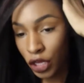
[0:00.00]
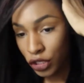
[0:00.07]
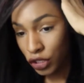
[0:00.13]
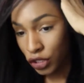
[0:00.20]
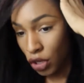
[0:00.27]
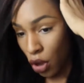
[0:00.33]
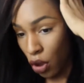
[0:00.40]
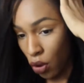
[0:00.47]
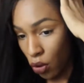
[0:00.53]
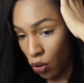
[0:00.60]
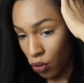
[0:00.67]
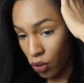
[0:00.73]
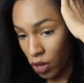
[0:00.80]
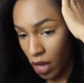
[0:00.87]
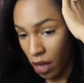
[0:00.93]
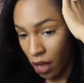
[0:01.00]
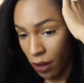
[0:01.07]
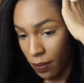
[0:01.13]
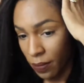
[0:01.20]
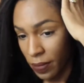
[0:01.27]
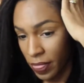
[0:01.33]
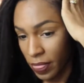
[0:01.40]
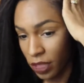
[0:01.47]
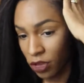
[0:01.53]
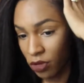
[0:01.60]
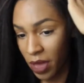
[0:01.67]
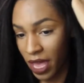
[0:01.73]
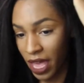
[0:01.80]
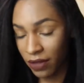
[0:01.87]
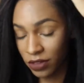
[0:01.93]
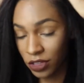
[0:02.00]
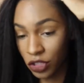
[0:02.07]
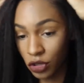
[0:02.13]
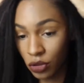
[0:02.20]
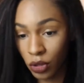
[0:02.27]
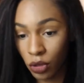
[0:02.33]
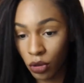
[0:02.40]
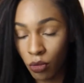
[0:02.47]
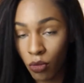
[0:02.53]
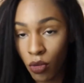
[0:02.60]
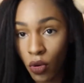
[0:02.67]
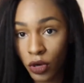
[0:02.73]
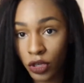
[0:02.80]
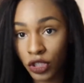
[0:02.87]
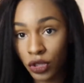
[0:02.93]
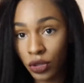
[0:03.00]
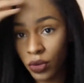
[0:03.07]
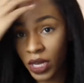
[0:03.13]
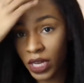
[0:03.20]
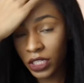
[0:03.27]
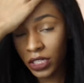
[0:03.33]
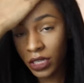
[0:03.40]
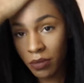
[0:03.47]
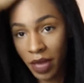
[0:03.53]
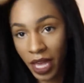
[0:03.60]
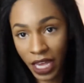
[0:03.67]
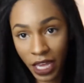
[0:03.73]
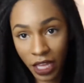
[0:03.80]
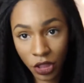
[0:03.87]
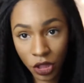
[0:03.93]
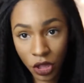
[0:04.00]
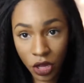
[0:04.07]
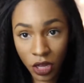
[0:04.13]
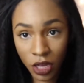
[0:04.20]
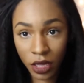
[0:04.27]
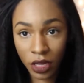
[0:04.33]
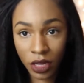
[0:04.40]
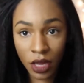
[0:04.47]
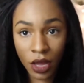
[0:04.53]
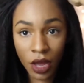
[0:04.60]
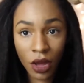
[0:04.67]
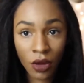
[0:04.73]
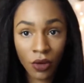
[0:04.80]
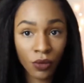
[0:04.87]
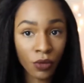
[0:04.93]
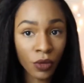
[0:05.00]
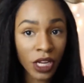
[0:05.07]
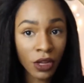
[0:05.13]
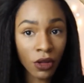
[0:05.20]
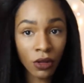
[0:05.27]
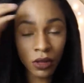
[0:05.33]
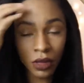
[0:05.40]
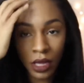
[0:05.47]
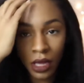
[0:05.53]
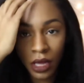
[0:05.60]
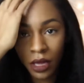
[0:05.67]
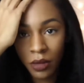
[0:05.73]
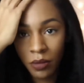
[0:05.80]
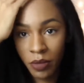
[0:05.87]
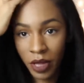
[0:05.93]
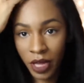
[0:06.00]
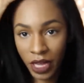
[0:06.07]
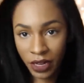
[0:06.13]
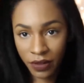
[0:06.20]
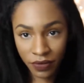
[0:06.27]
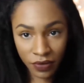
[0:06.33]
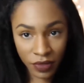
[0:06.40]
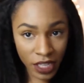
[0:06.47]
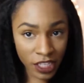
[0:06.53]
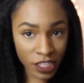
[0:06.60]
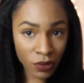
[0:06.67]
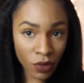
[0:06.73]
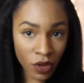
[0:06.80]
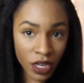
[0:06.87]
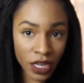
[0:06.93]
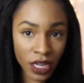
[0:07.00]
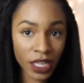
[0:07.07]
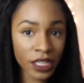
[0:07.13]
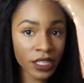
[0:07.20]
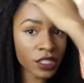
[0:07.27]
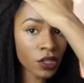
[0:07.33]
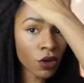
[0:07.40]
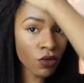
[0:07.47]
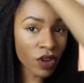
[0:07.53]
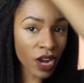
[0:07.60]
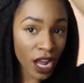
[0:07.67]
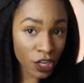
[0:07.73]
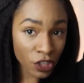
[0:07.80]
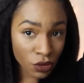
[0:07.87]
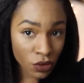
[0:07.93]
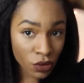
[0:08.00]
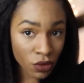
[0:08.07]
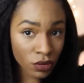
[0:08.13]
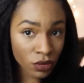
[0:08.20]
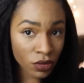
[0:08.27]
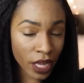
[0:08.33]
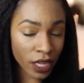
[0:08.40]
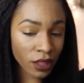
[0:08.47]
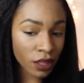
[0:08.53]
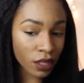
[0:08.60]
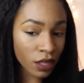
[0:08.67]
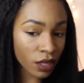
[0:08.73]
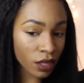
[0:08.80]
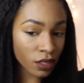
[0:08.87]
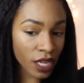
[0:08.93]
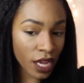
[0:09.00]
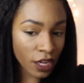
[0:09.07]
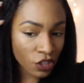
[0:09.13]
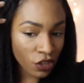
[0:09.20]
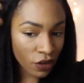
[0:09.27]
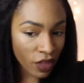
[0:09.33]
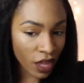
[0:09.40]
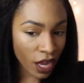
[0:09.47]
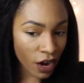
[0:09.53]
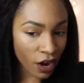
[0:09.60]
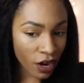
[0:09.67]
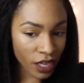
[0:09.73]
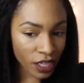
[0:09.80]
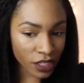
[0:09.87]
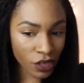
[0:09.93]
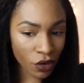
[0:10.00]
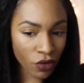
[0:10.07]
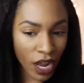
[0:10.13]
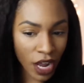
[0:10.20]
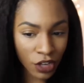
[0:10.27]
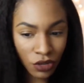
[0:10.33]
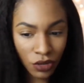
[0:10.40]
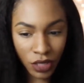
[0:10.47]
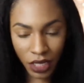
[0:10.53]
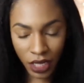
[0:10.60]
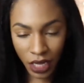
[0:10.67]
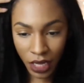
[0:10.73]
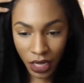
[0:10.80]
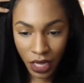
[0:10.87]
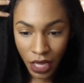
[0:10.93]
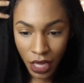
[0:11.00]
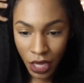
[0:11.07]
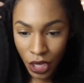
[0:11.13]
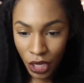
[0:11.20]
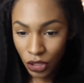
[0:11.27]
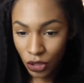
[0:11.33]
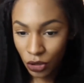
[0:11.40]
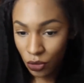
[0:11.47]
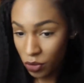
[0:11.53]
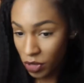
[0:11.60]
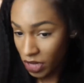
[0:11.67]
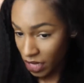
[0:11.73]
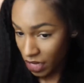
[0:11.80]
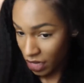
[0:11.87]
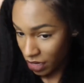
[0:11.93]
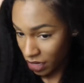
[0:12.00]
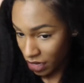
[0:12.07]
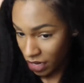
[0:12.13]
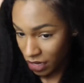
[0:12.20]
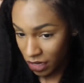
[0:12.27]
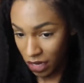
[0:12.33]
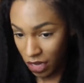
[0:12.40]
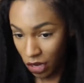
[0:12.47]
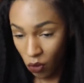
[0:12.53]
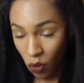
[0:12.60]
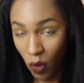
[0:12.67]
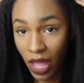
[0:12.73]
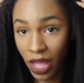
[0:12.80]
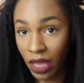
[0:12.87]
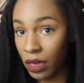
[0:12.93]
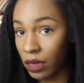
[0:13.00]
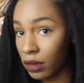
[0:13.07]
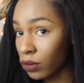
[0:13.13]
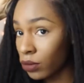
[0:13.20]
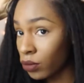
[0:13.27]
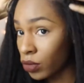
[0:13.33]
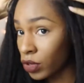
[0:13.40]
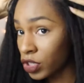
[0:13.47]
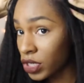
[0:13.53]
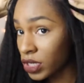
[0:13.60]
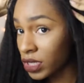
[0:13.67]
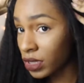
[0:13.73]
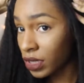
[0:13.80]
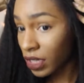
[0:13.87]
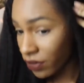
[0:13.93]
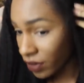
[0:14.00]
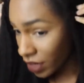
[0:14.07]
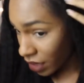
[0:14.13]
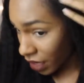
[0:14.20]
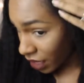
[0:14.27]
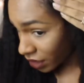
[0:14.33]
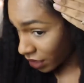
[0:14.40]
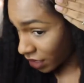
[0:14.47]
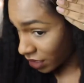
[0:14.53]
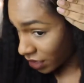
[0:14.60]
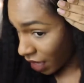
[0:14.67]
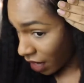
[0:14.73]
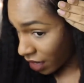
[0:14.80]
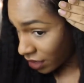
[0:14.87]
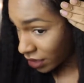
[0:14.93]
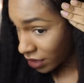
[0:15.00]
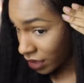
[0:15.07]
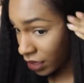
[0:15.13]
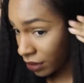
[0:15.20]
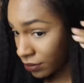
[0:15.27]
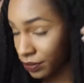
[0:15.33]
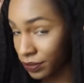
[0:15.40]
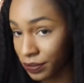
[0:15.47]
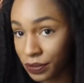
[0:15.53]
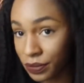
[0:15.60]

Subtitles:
So you may have to do a little more to it to make it look real. But this one is so natural, like the texture of the hair is so natural looking. You really can get away with just leaving it like this, honestly.